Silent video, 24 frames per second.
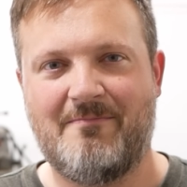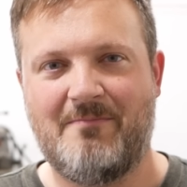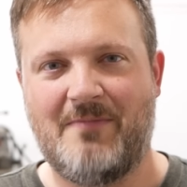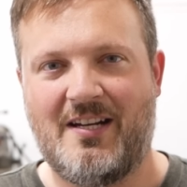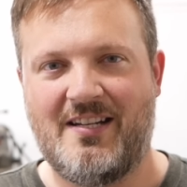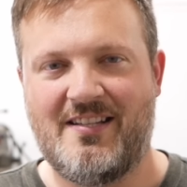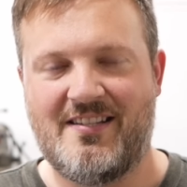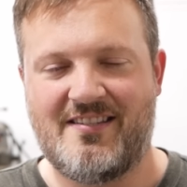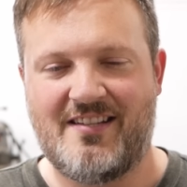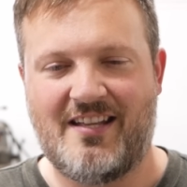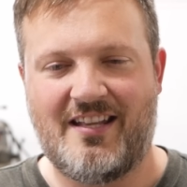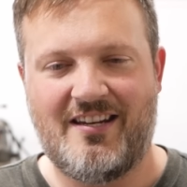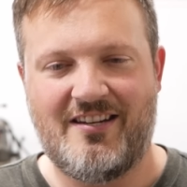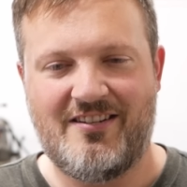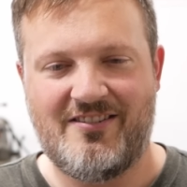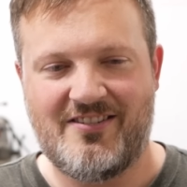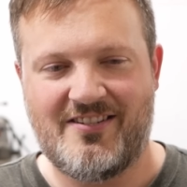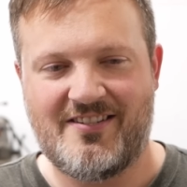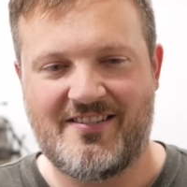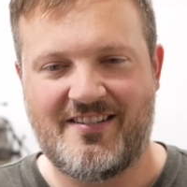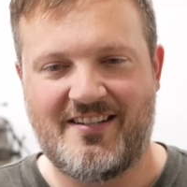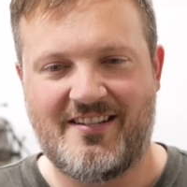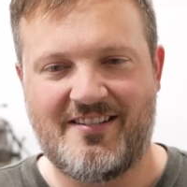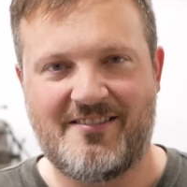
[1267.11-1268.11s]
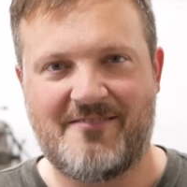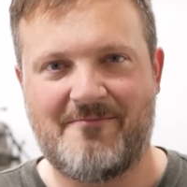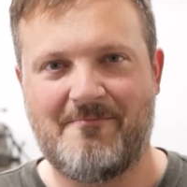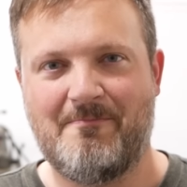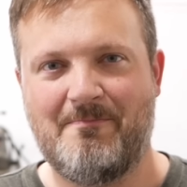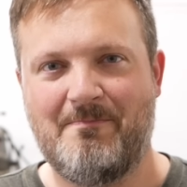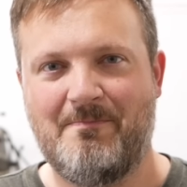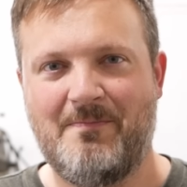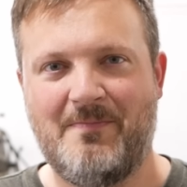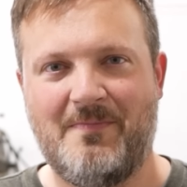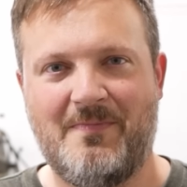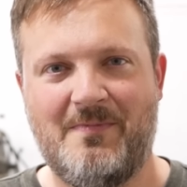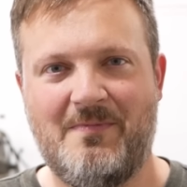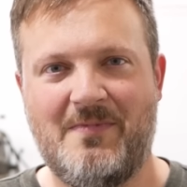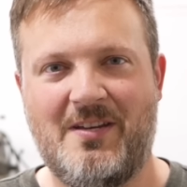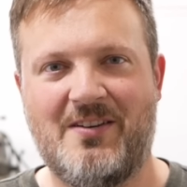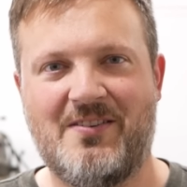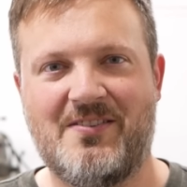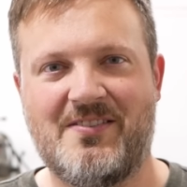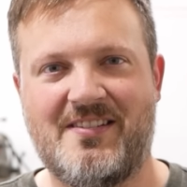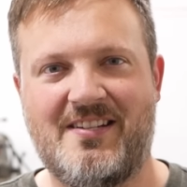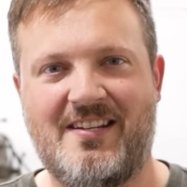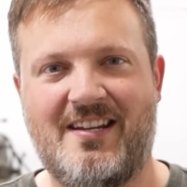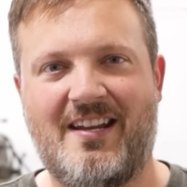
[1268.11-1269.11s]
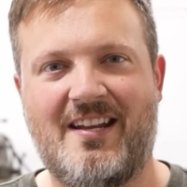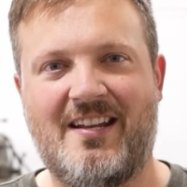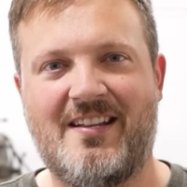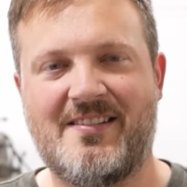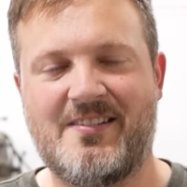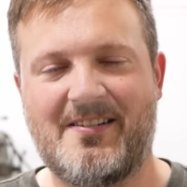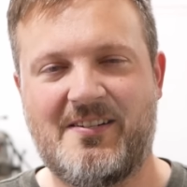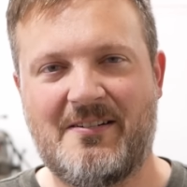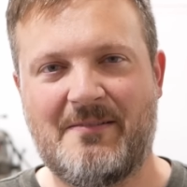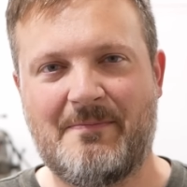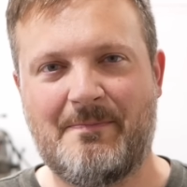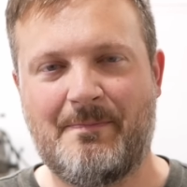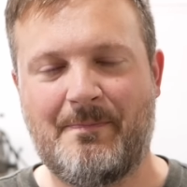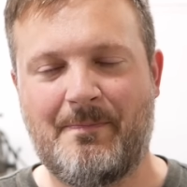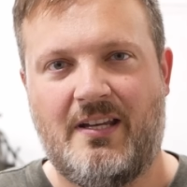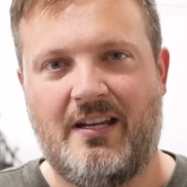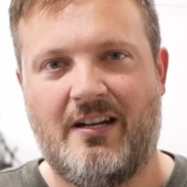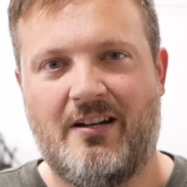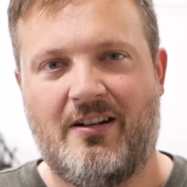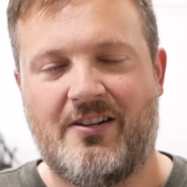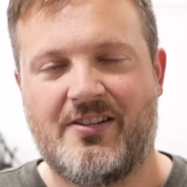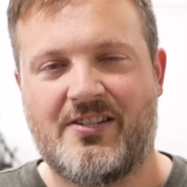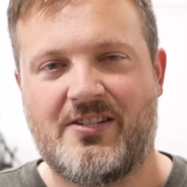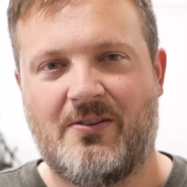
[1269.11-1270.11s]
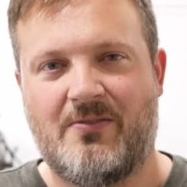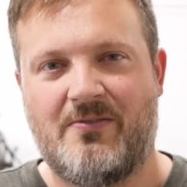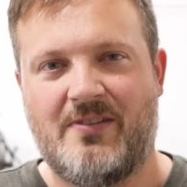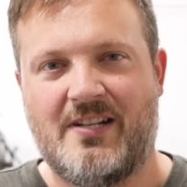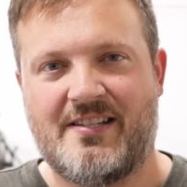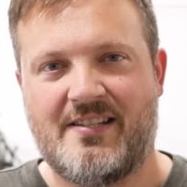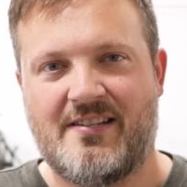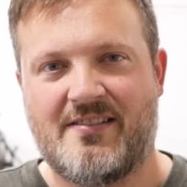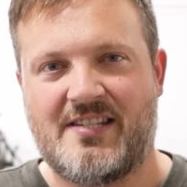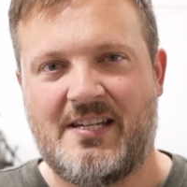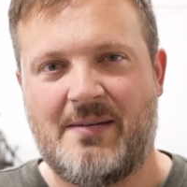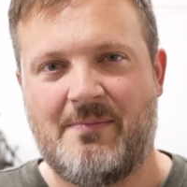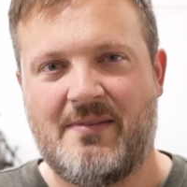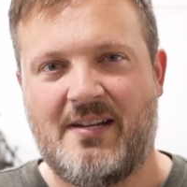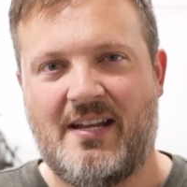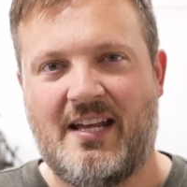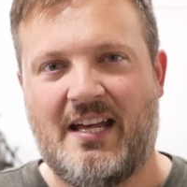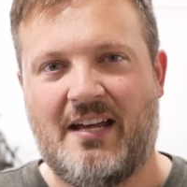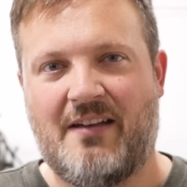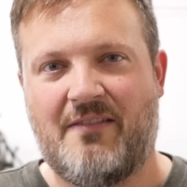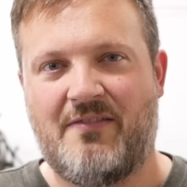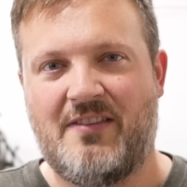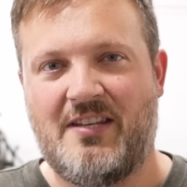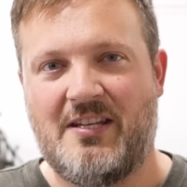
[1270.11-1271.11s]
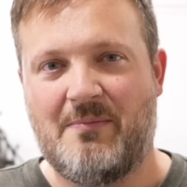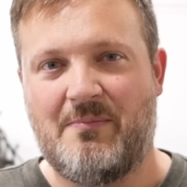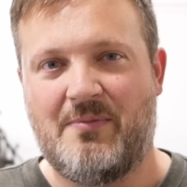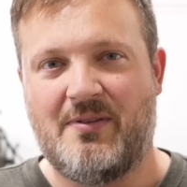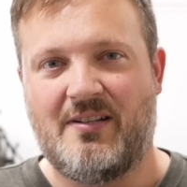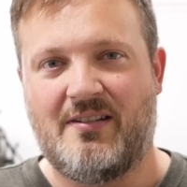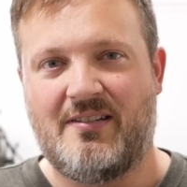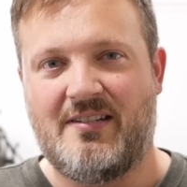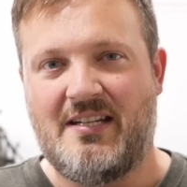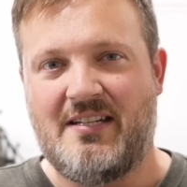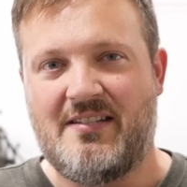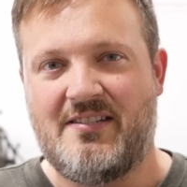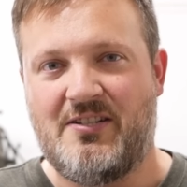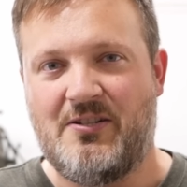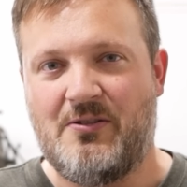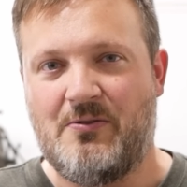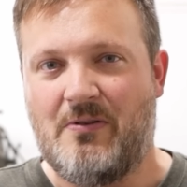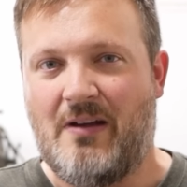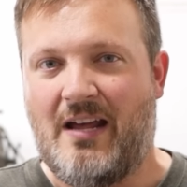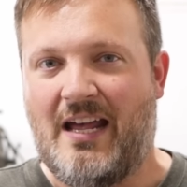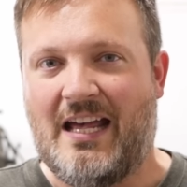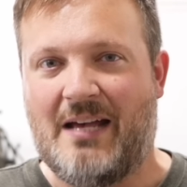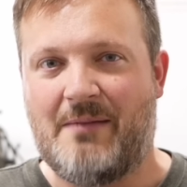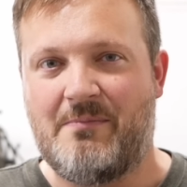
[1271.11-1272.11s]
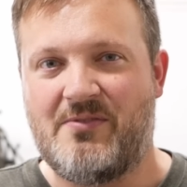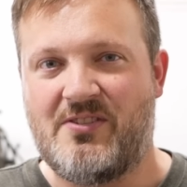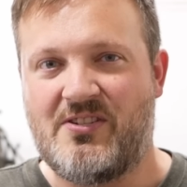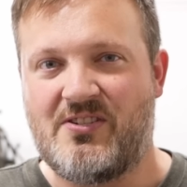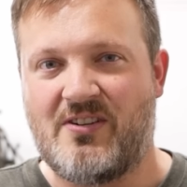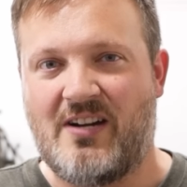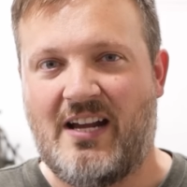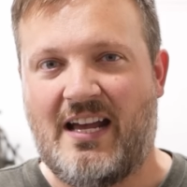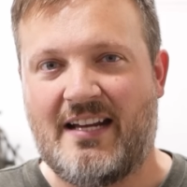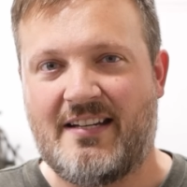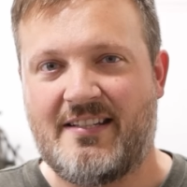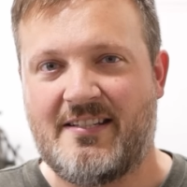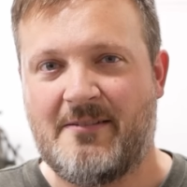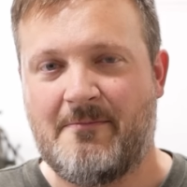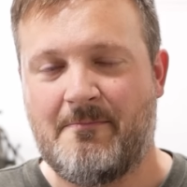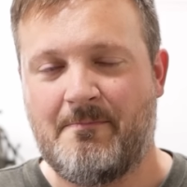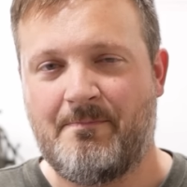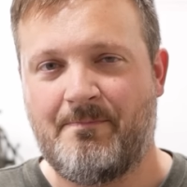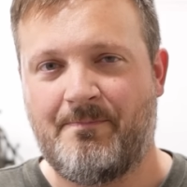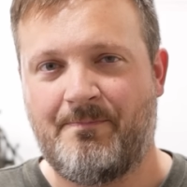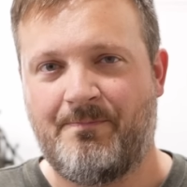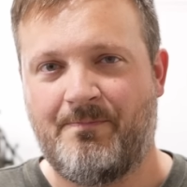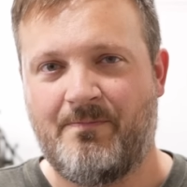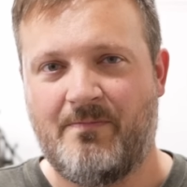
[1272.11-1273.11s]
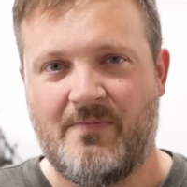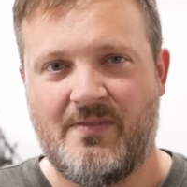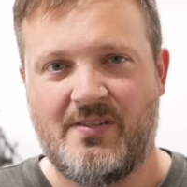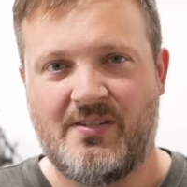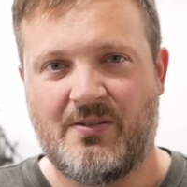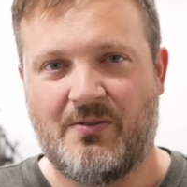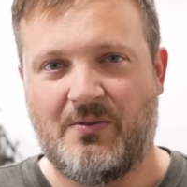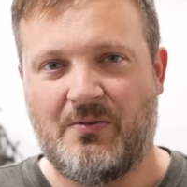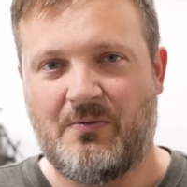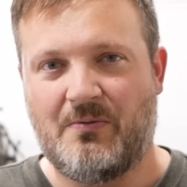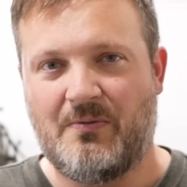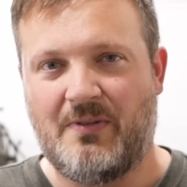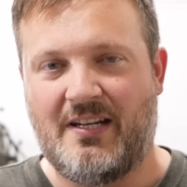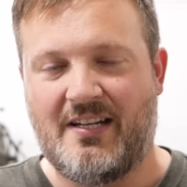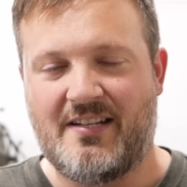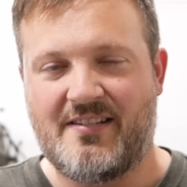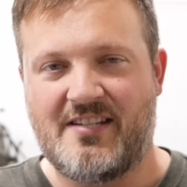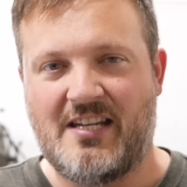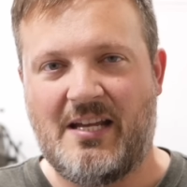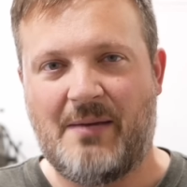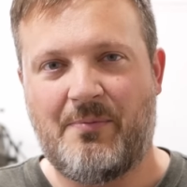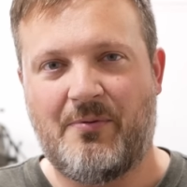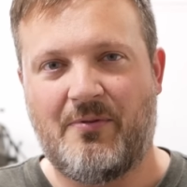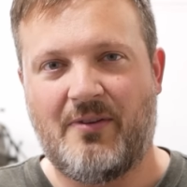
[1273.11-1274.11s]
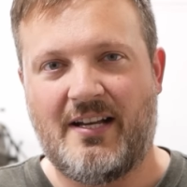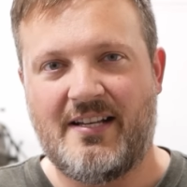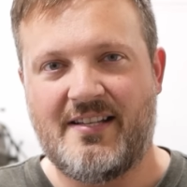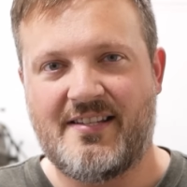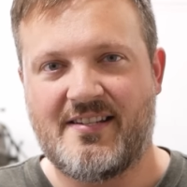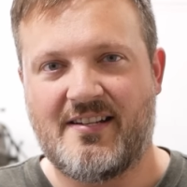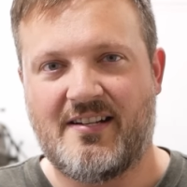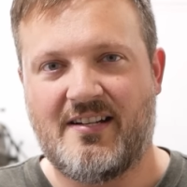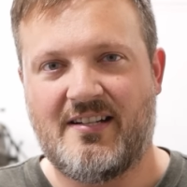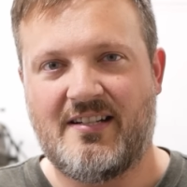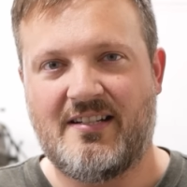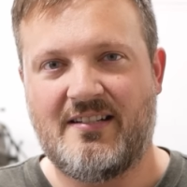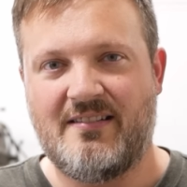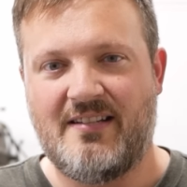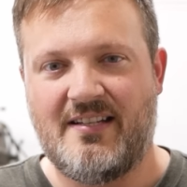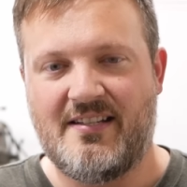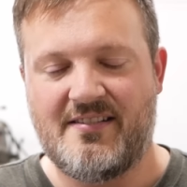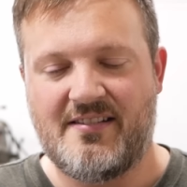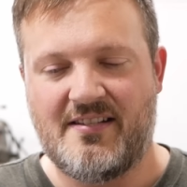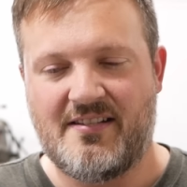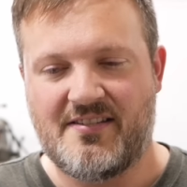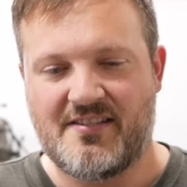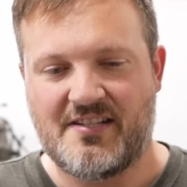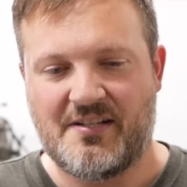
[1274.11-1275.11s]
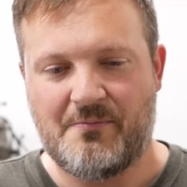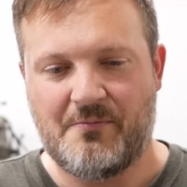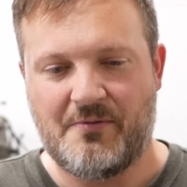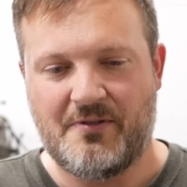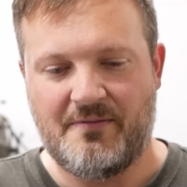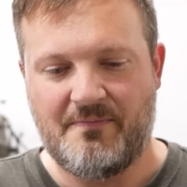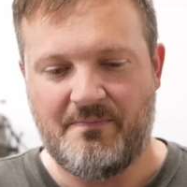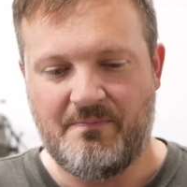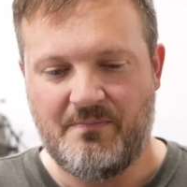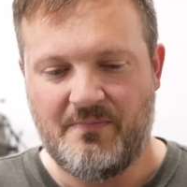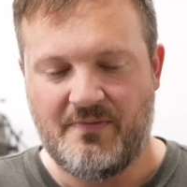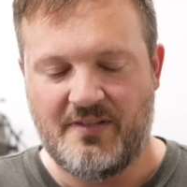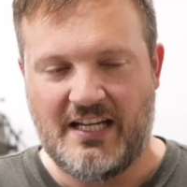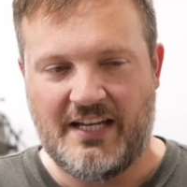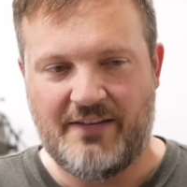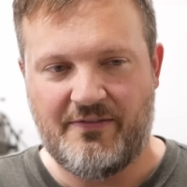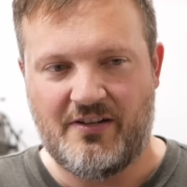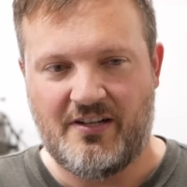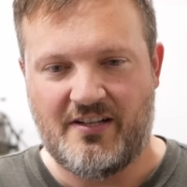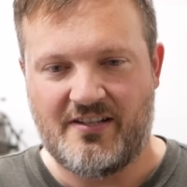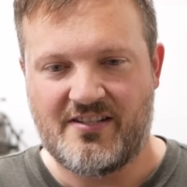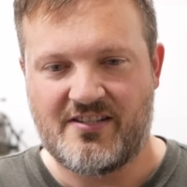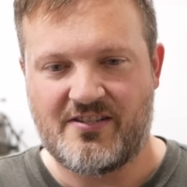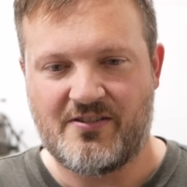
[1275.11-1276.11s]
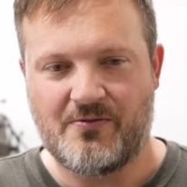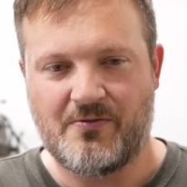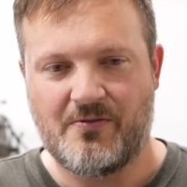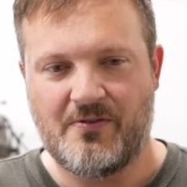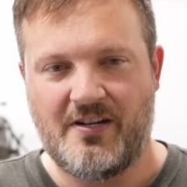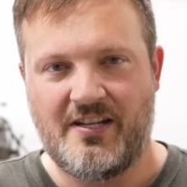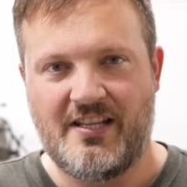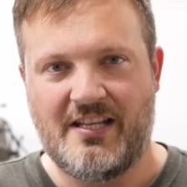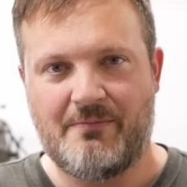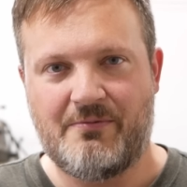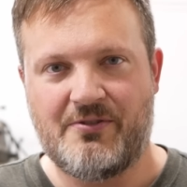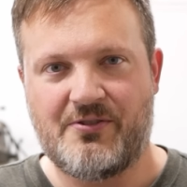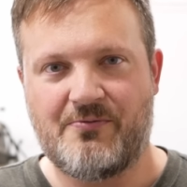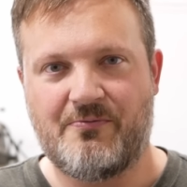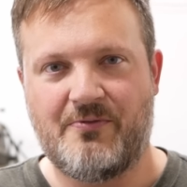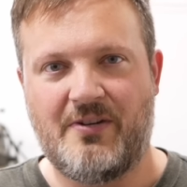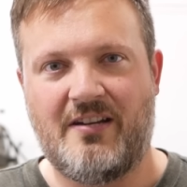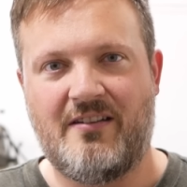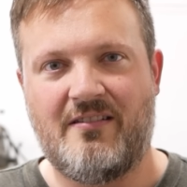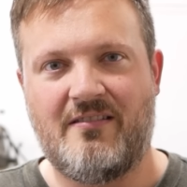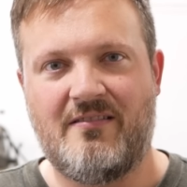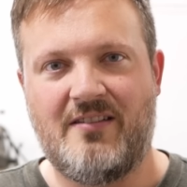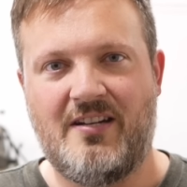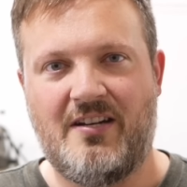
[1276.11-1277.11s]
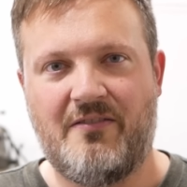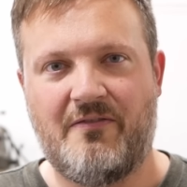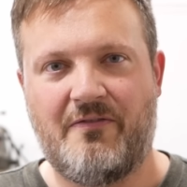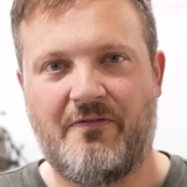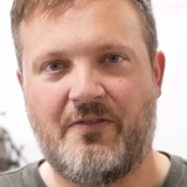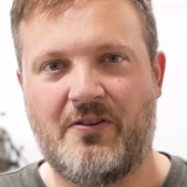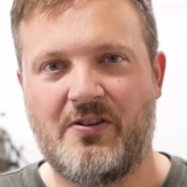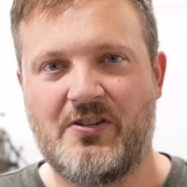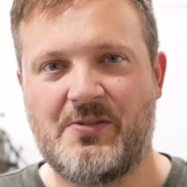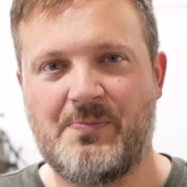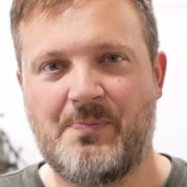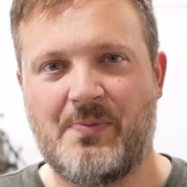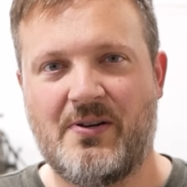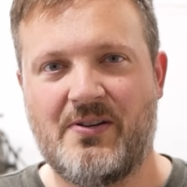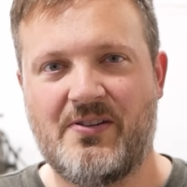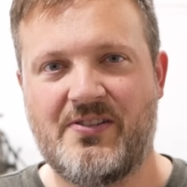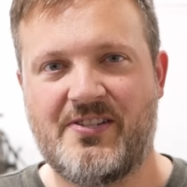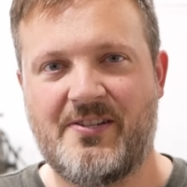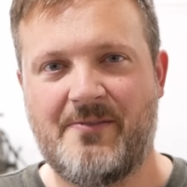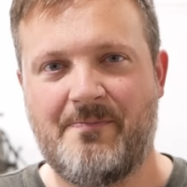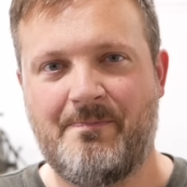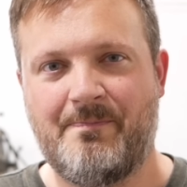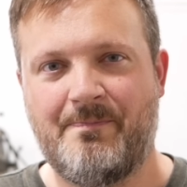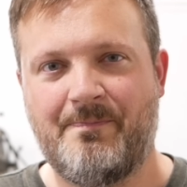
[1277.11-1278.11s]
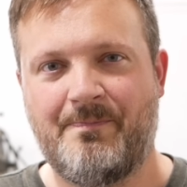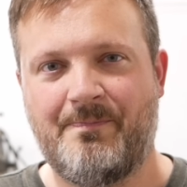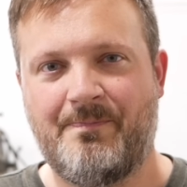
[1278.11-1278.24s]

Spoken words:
Instead, it just says, here's the answer. It also doesn't seem to have the ability to abstract. So an example I saw is that someone gave it a story that was written in first person.